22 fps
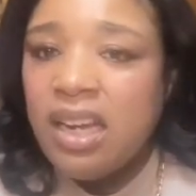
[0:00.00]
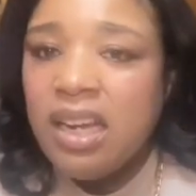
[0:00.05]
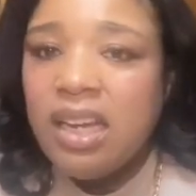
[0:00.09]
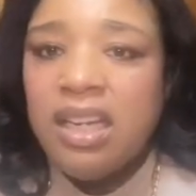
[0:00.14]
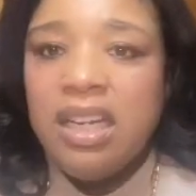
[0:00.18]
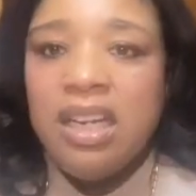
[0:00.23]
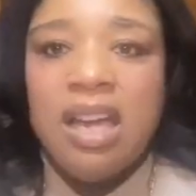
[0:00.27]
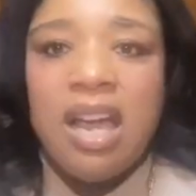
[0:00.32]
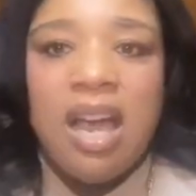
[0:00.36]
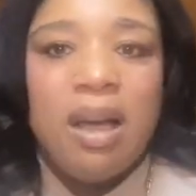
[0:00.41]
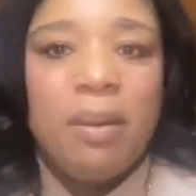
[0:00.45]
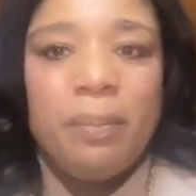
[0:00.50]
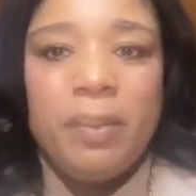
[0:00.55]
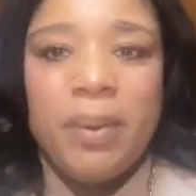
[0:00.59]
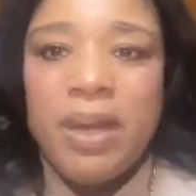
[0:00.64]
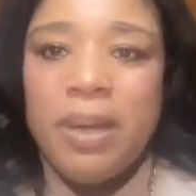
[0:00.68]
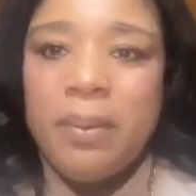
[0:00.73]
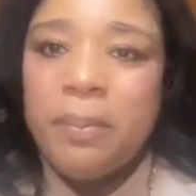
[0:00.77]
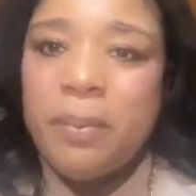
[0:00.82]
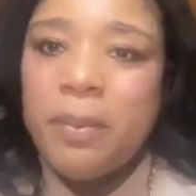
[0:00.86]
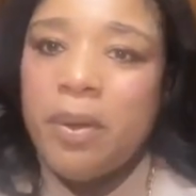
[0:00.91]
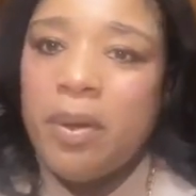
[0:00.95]
Young
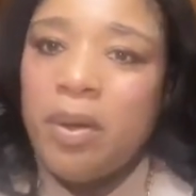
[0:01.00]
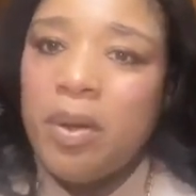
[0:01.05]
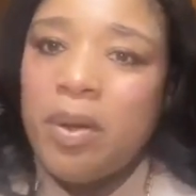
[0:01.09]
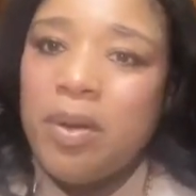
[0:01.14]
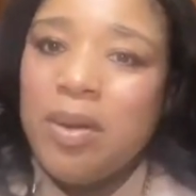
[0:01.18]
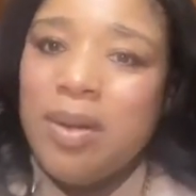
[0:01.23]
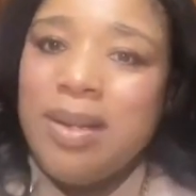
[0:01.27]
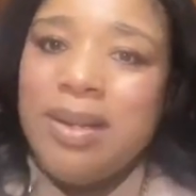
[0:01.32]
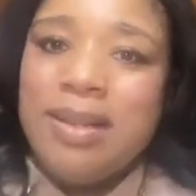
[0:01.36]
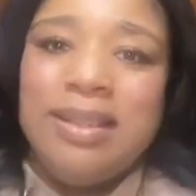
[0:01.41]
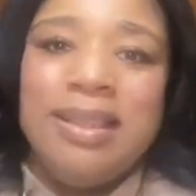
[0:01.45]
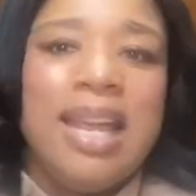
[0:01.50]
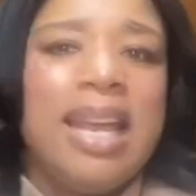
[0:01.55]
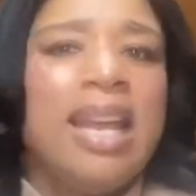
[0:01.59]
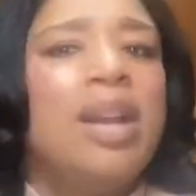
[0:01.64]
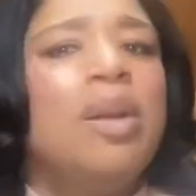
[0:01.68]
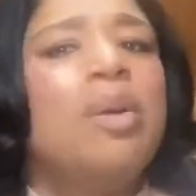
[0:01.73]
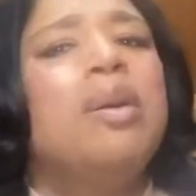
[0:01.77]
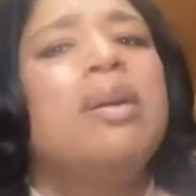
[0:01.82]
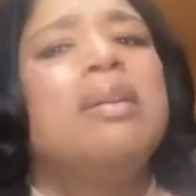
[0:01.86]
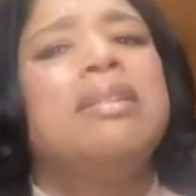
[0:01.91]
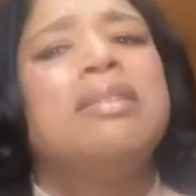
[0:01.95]
people, they
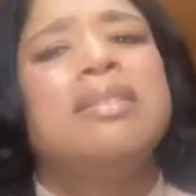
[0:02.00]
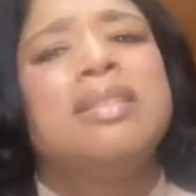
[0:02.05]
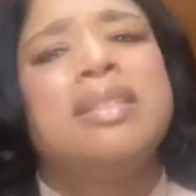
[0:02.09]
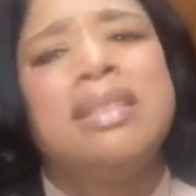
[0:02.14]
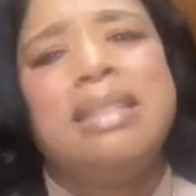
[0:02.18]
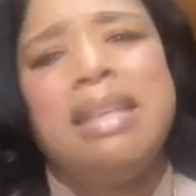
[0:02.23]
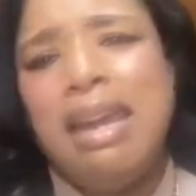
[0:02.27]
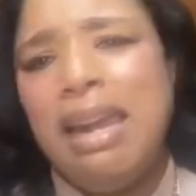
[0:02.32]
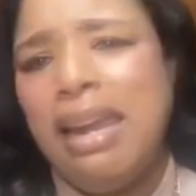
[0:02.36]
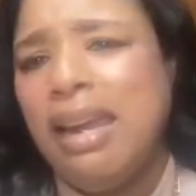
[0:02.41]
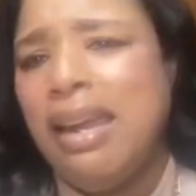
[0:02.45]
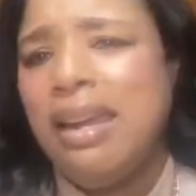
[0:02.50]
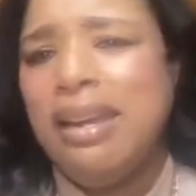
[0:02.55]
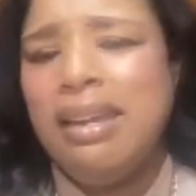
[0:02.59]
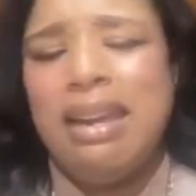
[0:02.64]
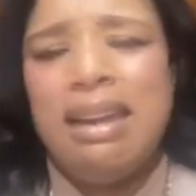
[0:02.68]
don't understand.